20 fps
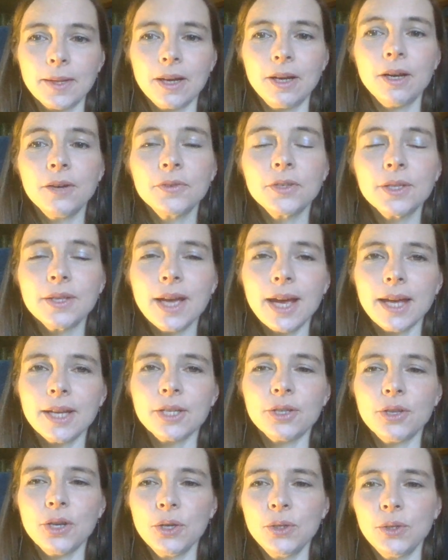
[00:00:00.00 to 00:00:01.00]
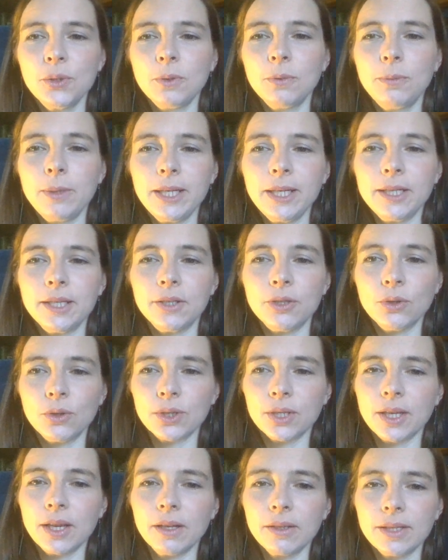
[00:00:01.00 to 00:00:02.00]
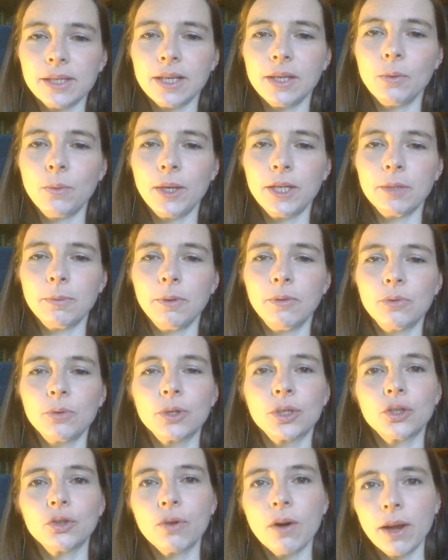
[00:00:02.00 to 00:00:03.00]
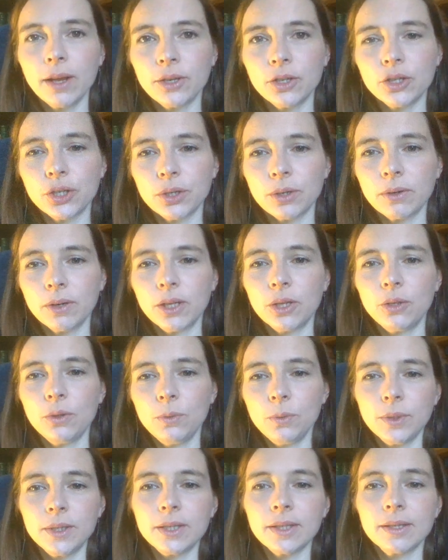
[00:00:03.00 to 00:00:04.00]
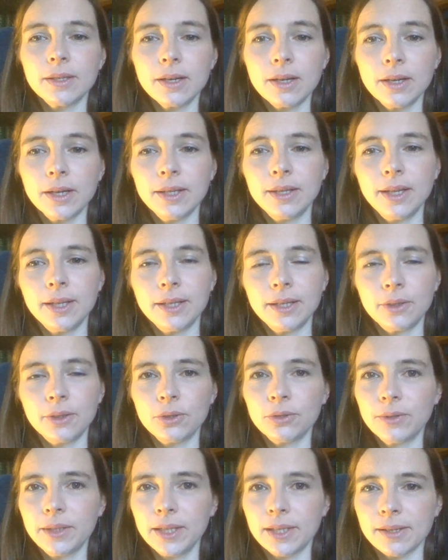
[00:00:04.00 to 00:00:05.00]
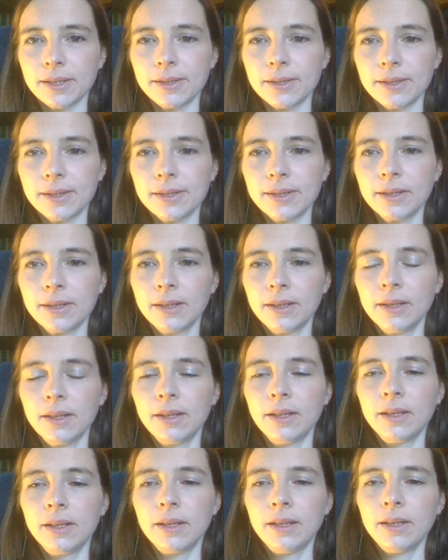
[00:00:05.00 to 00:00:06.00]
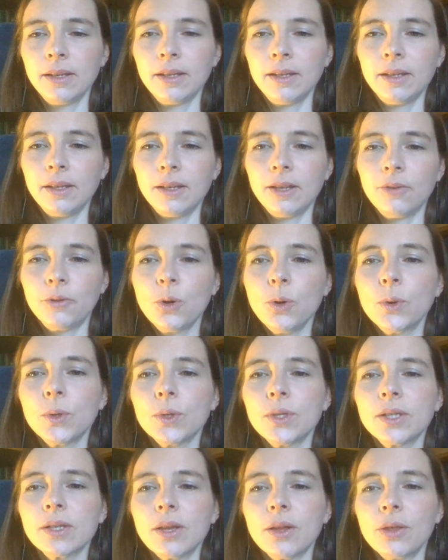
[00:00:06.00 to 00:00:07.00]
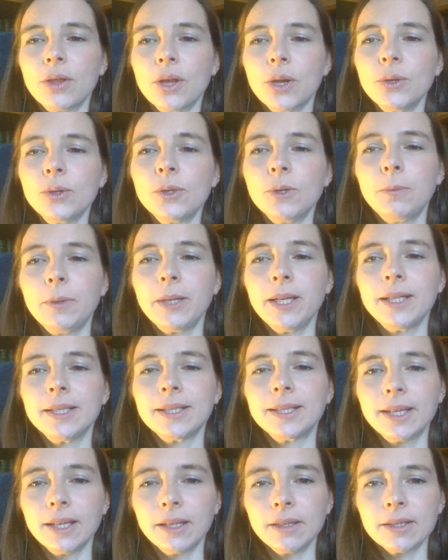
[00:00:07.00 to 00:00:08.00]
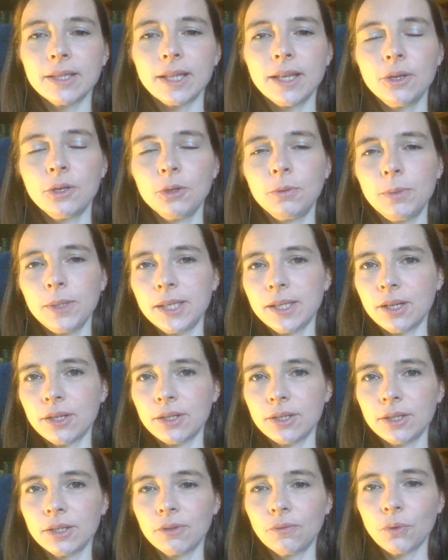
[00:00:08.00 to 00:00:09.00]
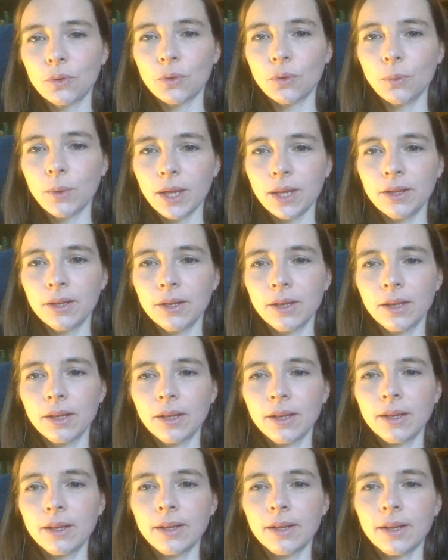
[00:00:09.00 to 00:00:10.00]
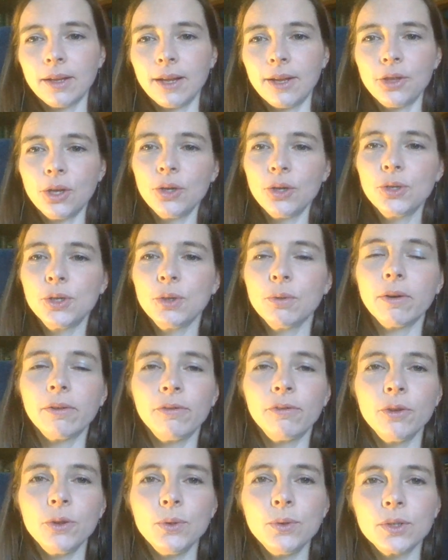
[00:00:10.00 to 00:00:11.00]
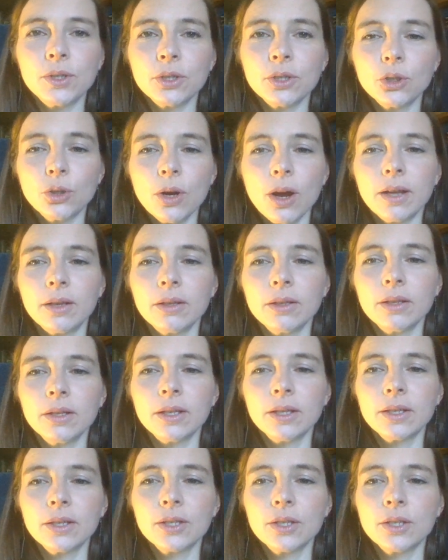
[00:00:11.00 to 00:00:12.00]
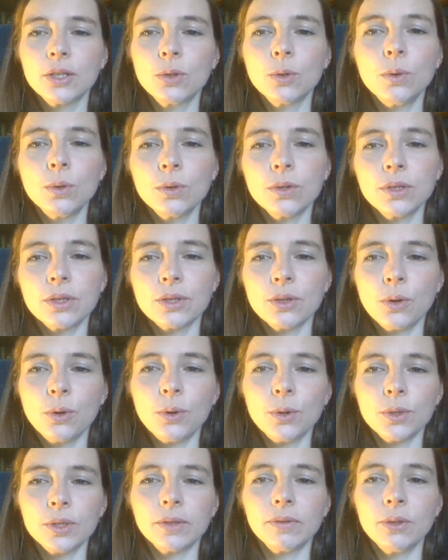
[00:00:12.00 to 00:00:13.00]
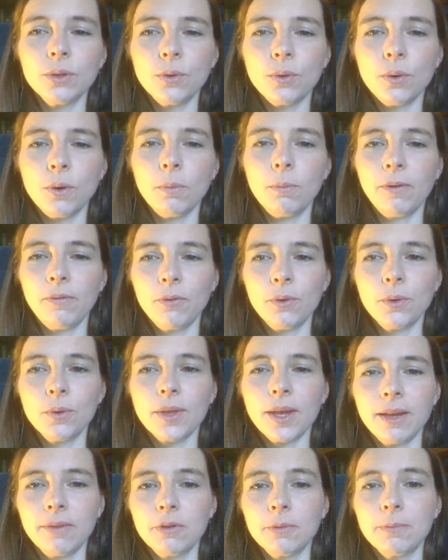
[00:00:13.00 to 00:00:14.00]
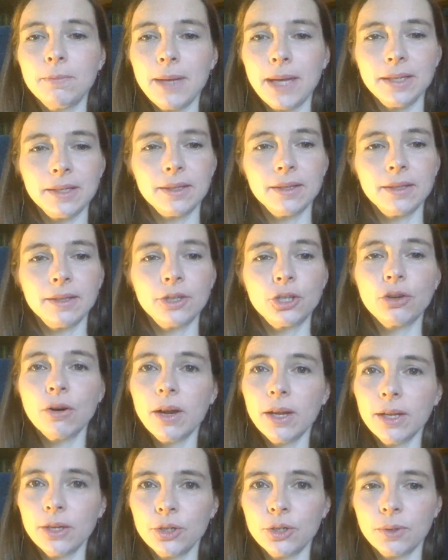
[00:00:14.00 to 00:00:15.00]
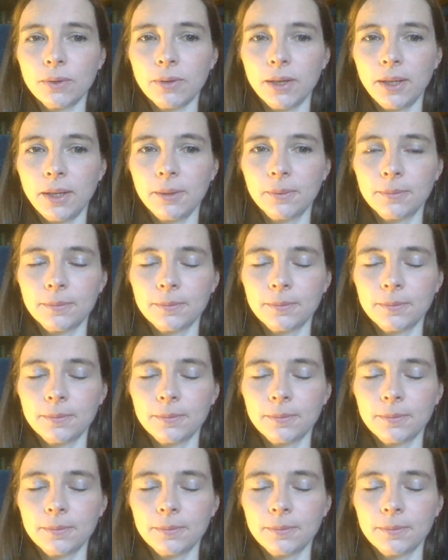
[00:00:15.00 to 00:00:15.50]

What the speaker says: After that, those who had pleaded not guilty went before a trial jury who would decide their guilt or innocence. Of course, those who pleaded guilty could be sentenced forthwith, and those who refused trial stalled the course of law before they ever met the trial jury.